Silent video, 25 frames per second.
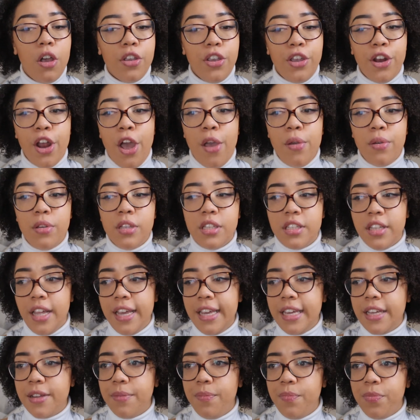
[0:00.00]
you know, because
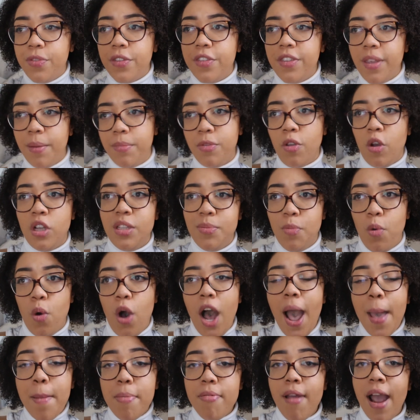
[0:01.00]
like some dogs are more
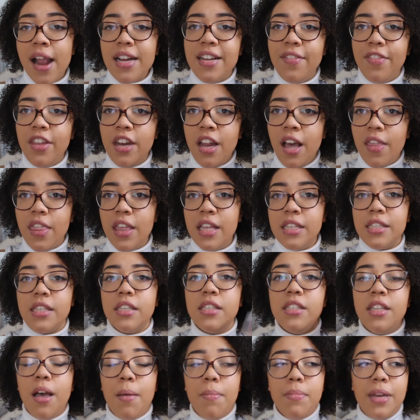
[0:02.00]
hyperactive than others,
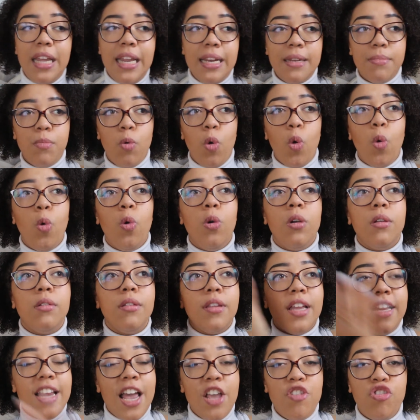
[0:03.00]
some need more
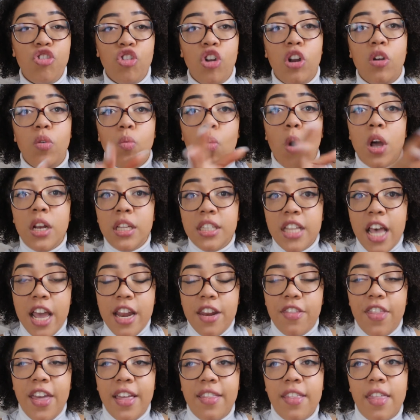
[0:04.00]
attention on one
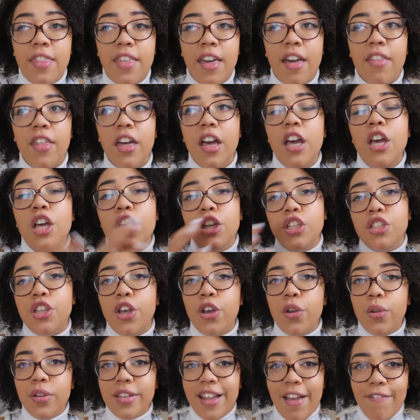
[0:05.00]
certain thing than the other.
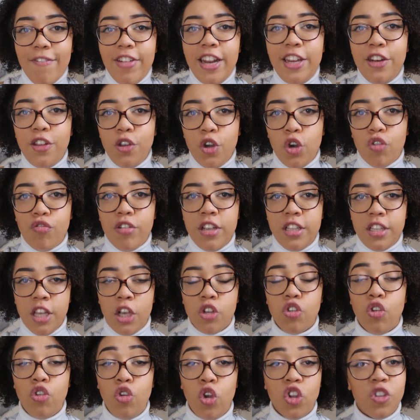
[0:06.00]
So definitely do your
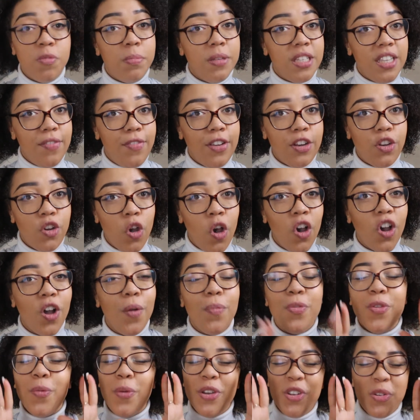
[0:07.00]
research on your specific dog,
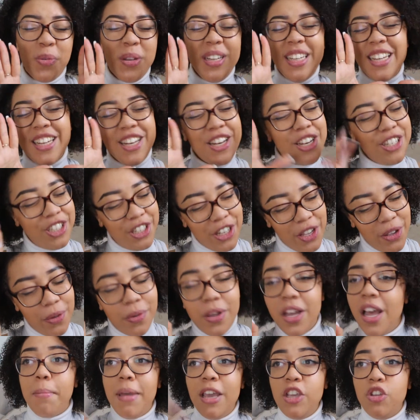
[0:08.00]
which we didn't do.
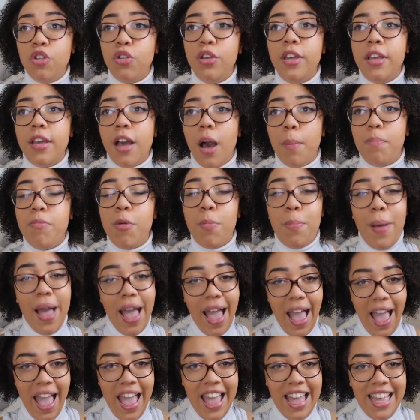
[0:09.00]
Make sure you are
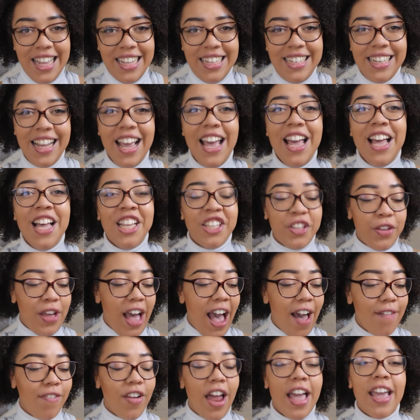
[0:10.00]
prepared. So
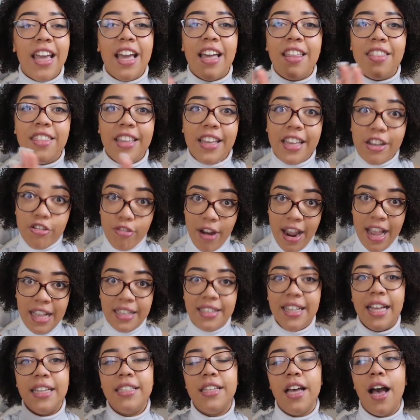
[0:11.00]
have like the crate
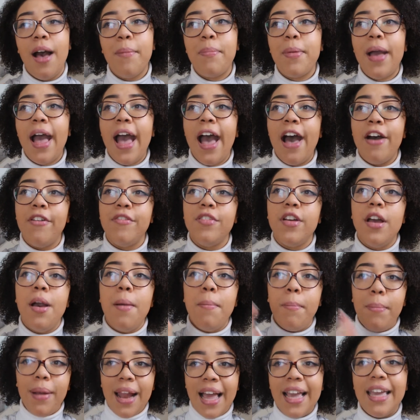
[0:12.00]
set up, have
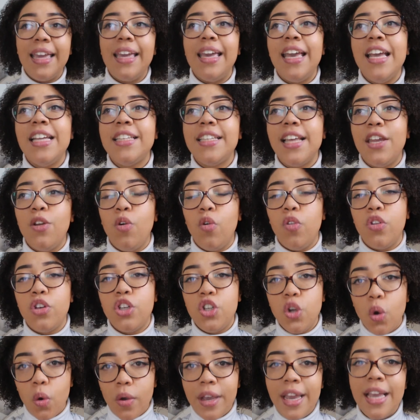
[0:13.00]
blankets and all the
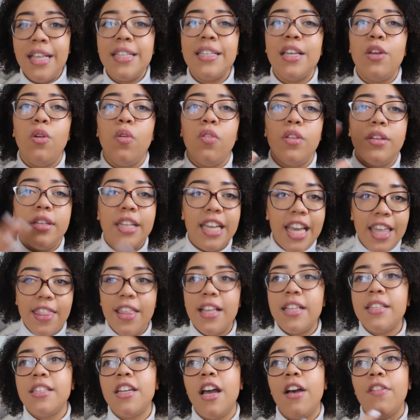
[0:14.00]
toys and all the
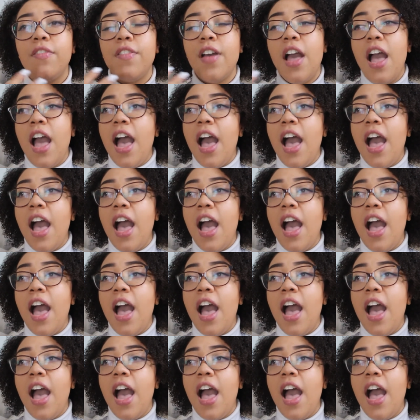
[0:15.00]
teething stuff